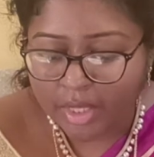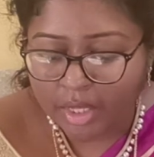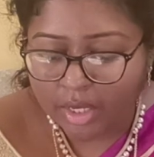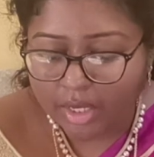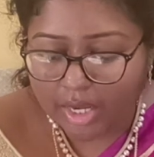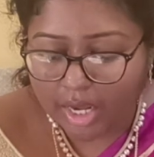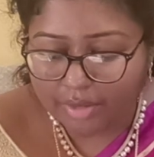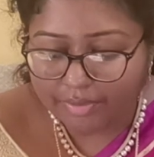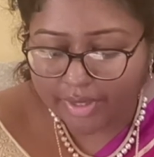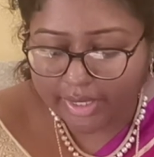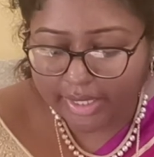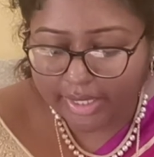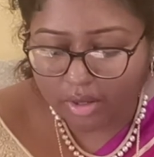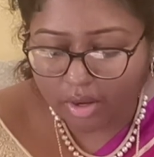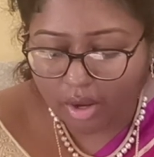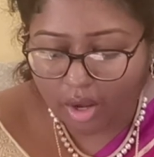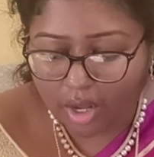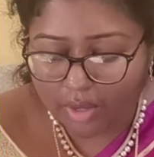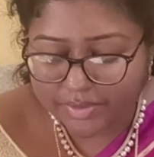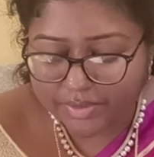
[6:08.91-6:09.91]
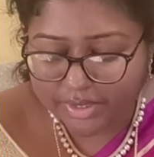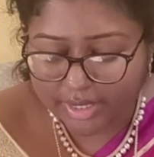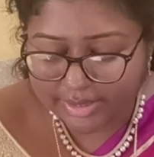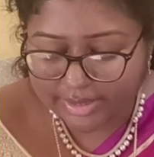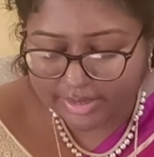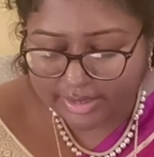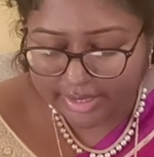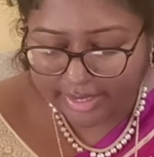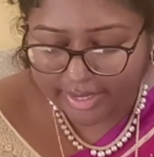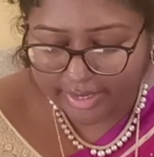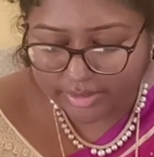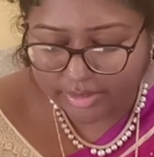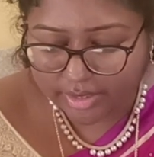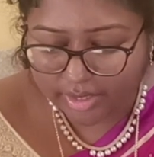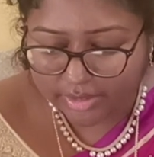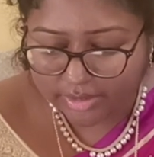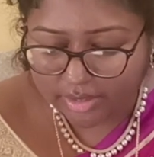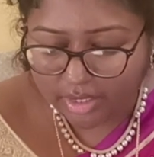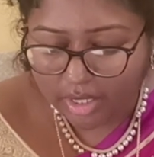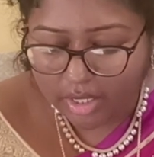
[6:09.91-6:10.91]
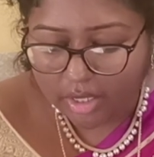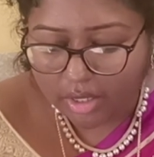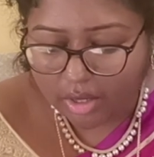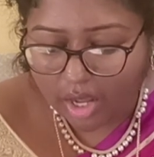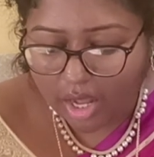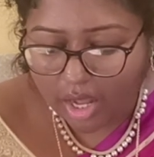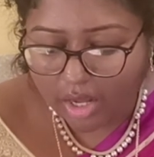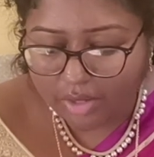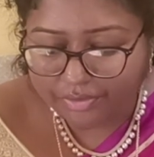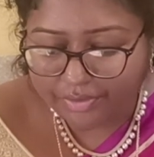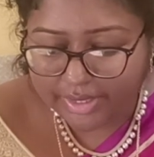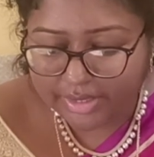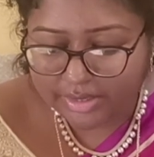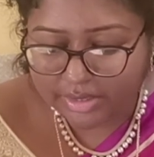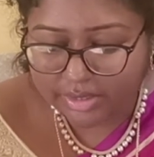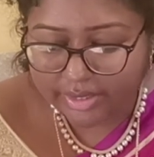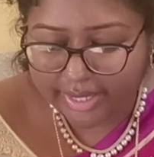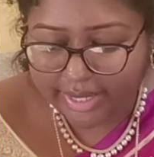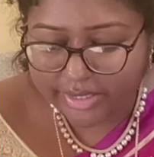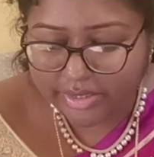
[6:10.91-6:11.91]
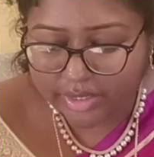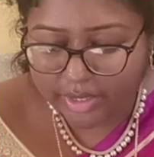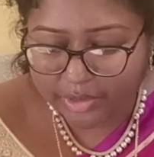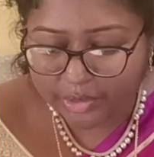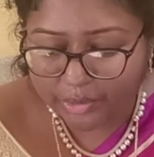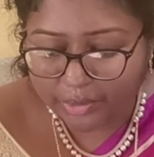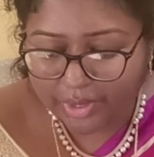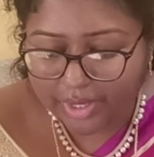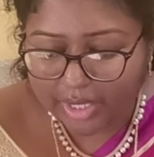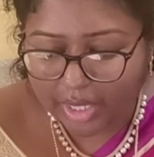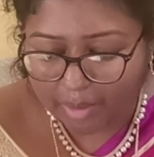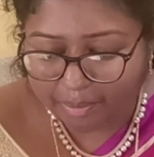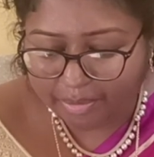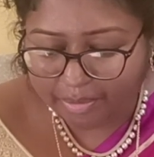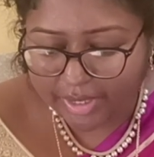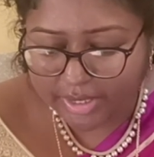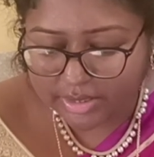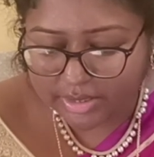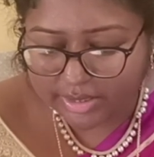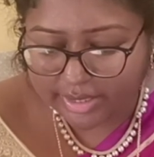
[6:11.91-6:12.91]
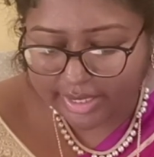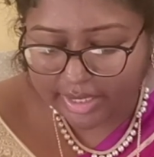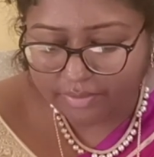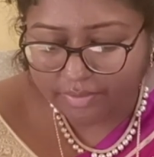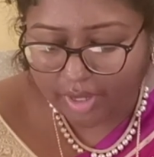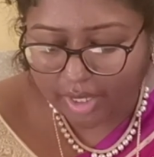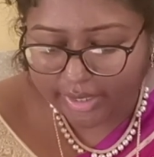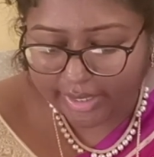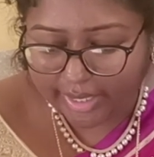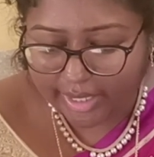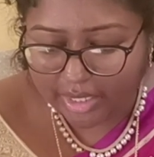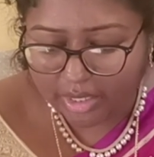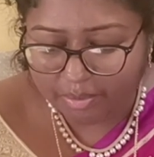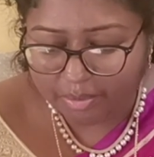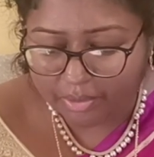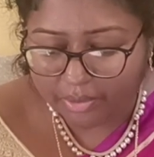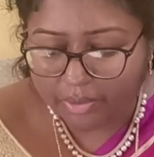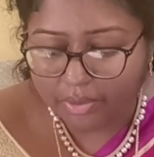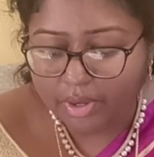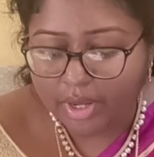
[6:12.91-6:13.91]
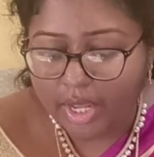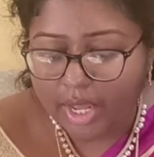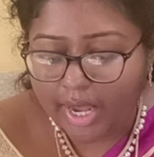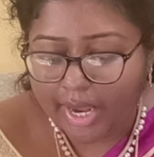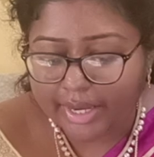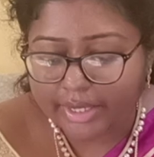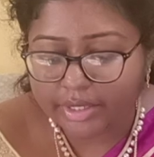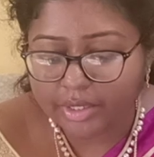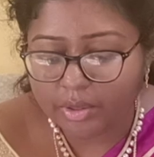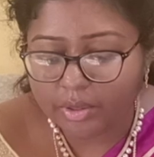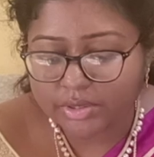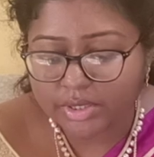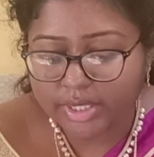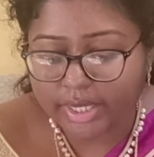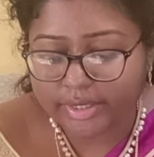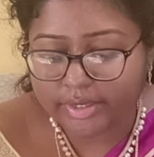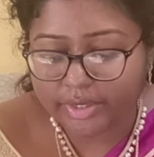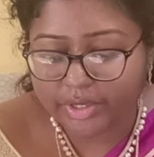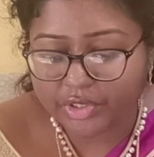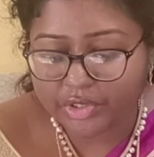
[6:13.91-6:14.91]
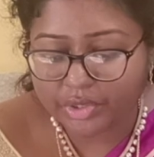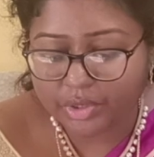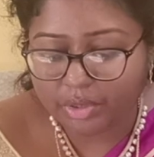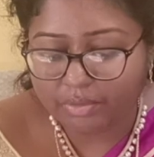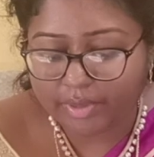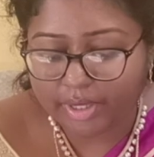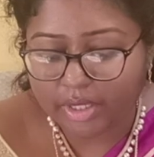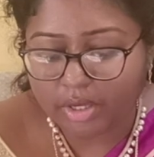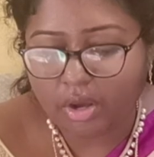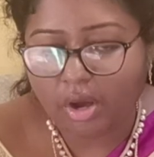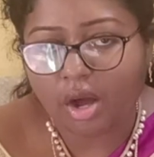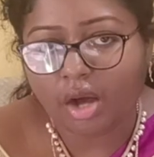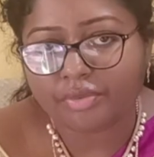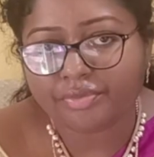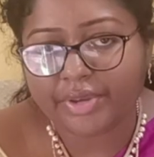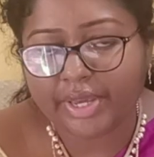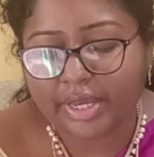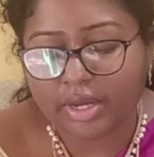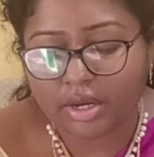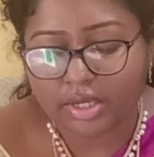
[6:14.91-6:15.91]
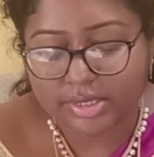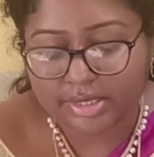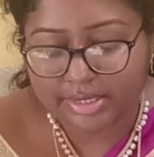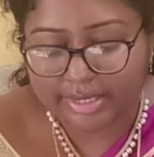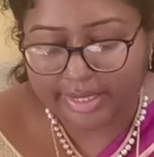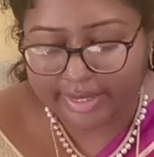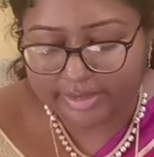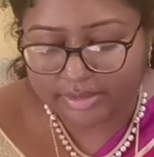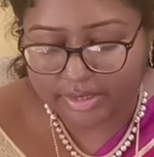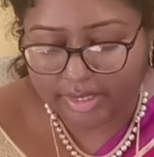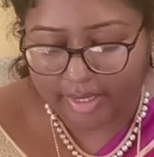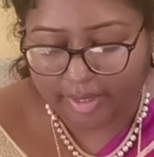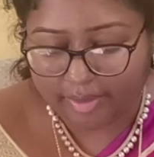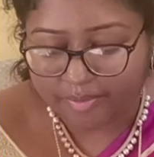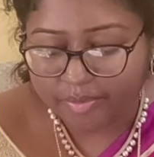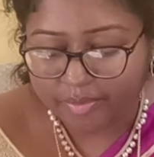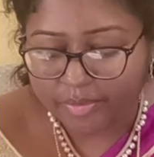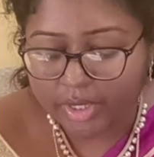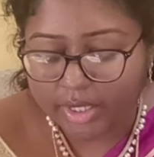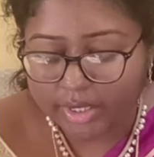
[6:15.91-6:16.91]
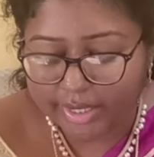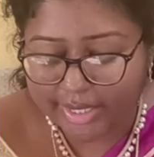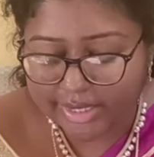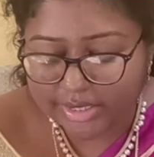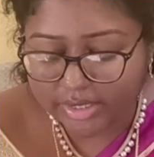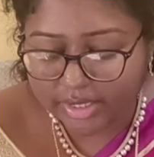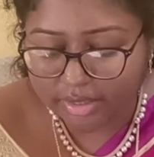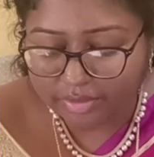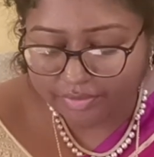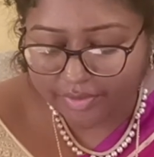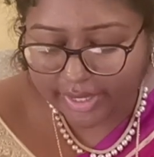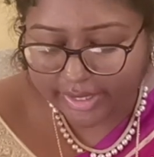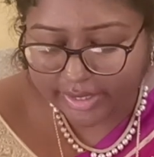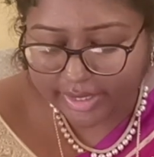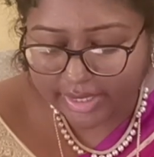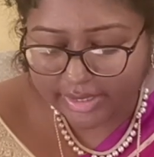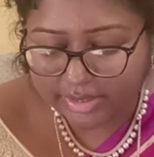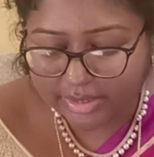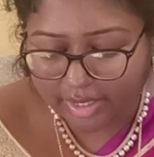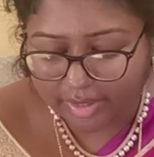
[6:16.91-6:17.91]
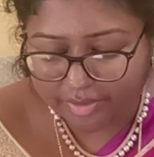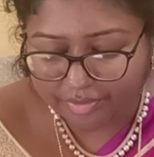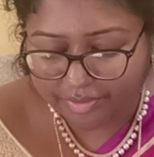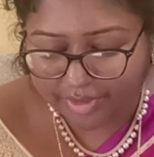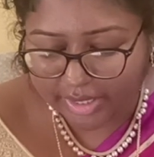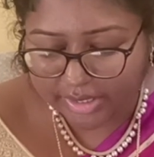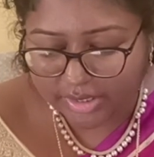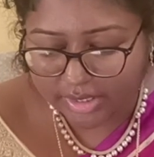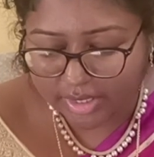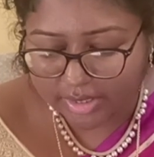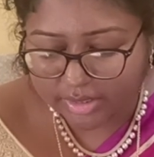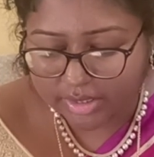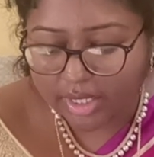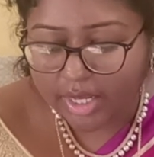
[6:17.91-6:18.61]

Covering coughs and sneezes. Cough and sneeze into your upper sleeve or elbow and use a tissue when coughing or sneezing. Disinfecting surfaces.